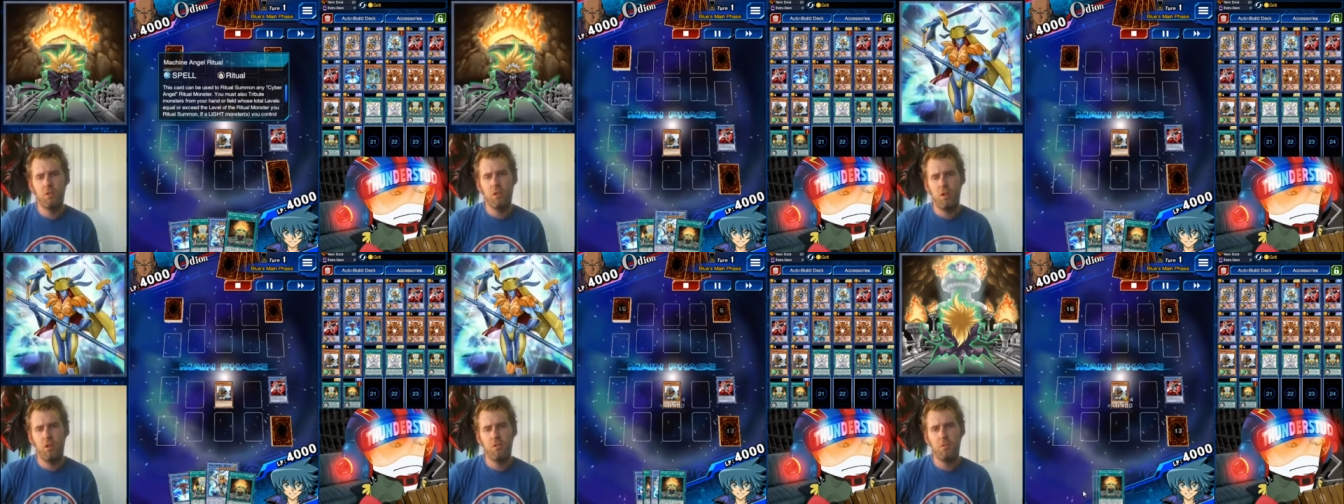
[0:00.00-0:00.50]

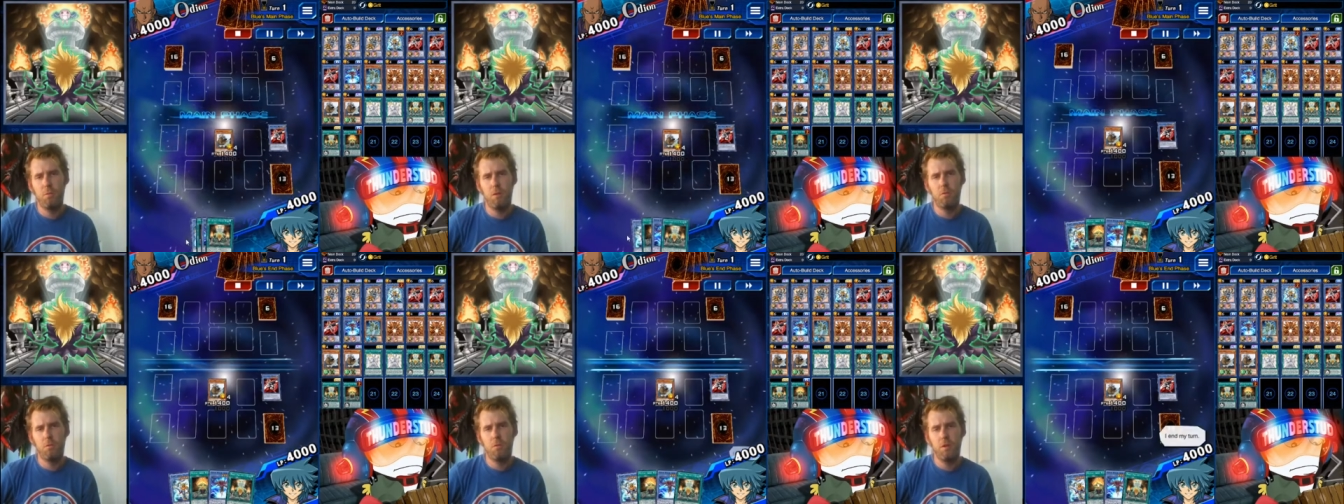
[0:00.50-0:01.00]
get all these
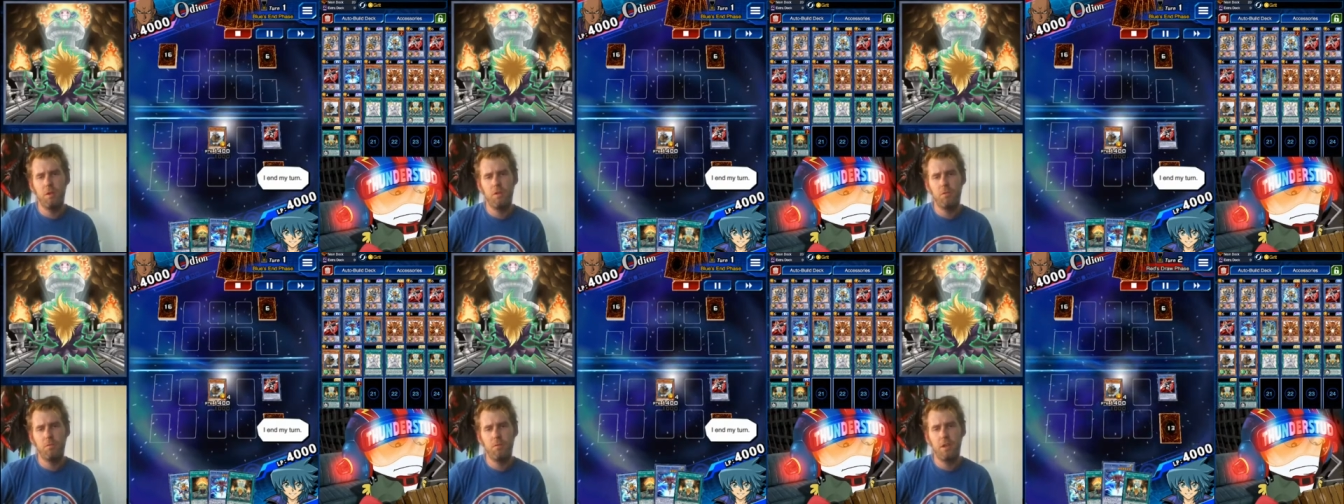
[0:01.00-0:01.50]
plus
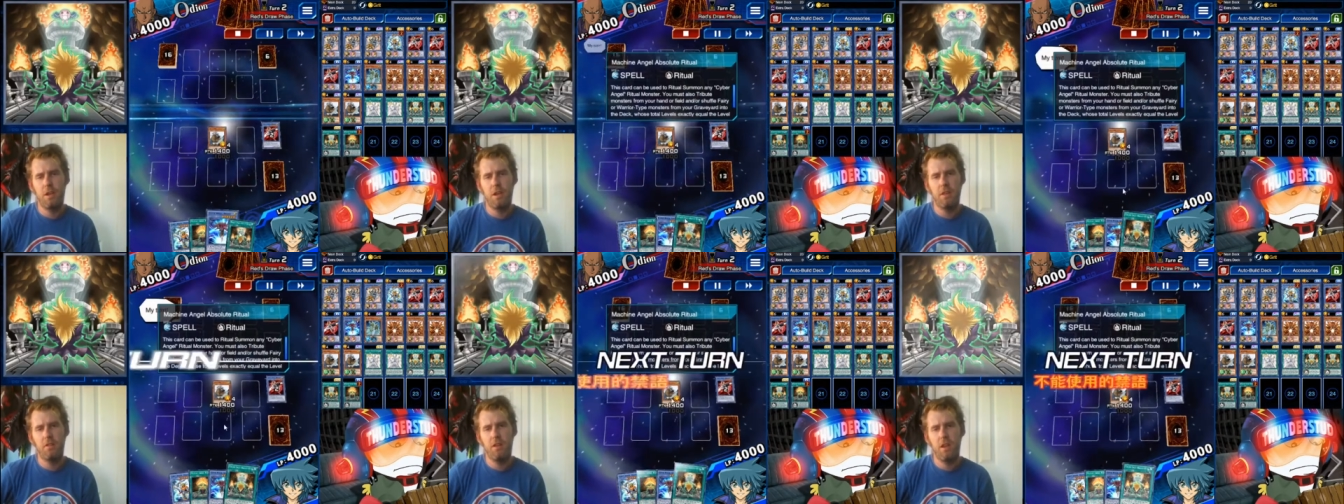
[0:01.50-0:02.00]
ones. We got a
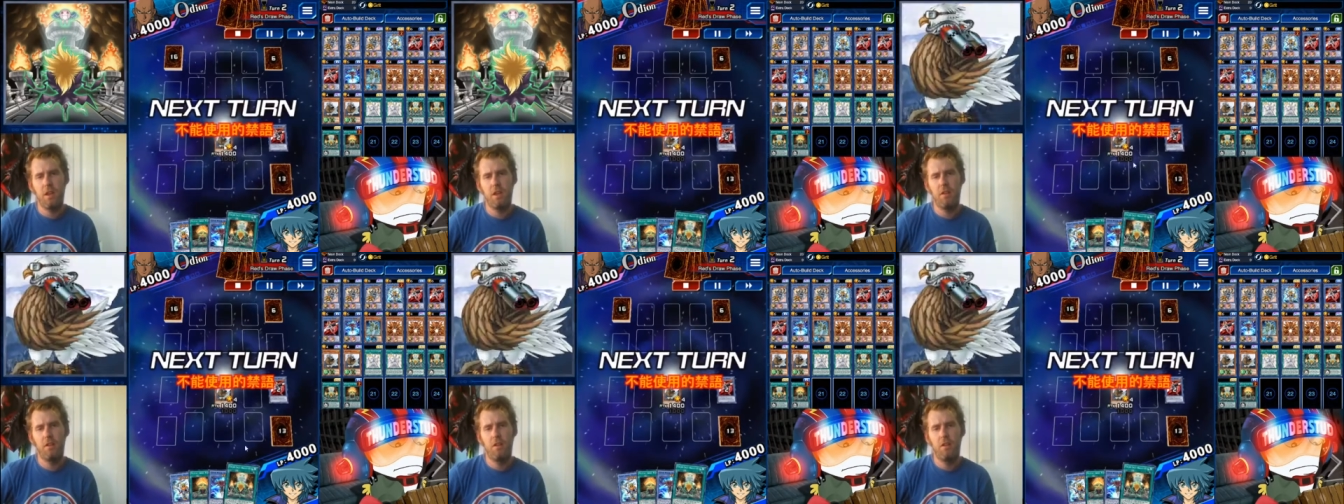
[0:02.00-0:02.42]
nice hand.